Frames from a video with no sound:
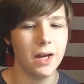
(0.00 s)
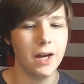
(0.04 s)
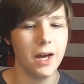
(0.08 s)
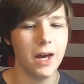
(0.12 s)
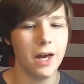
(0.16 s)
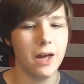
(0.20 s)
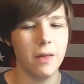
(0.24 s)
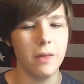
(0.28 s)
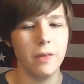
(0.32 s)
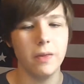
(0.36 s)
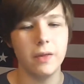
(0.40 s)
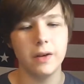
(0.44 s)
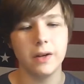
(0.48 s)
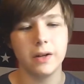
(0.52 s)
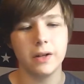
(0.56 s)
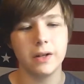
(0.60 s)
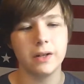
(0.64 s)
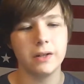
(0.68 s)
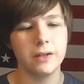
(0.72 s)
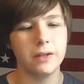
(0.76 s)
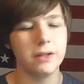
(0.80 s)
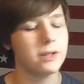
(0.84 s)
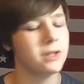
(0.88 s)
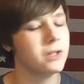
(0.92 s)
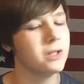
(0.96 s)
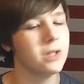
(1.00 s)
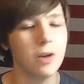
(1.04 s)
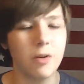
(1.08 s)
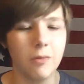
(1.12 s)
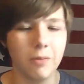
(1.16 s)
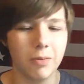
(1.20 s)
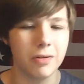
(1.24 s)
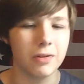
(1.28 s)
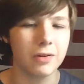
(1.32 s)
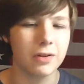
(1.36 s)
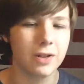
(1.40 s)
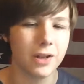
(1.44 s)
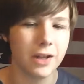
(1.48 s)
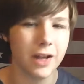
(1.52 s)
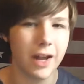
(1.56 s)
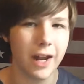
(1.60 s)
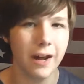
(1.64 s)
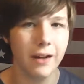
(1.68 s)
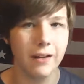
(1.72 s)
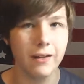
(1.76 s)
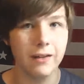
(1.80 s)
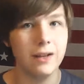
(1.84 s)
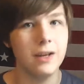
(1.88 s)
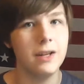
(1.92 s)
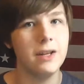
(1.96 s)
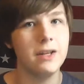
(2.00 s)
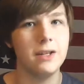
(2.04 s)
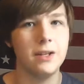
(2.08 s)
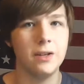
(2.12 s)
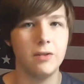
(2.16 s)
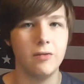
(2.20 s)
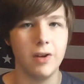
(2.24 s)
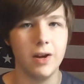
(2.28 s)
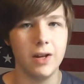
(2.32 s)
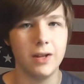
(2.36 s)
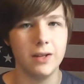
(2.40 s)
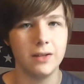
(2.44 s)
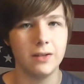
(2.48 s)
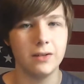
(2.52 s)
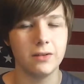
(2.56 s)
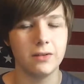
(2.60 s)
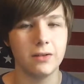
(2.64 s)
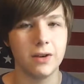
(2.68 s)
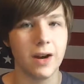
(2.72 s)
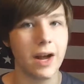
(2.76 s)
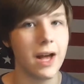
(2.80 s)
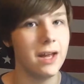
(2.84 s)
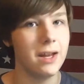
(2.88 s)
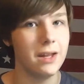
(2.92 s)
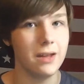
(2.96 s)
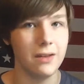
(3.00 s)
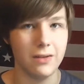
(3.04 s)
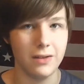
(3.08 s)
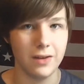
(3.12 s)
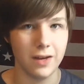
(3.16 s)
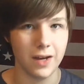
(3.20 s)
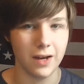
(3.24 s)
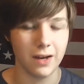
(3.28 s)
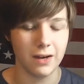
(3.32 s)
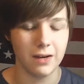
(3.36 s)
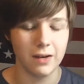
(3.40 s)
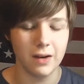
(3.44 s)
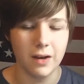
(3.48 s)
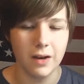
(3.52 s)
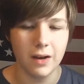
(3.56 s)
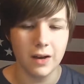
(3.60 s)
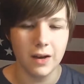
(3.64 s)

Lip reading: and there's no personality to it or anything.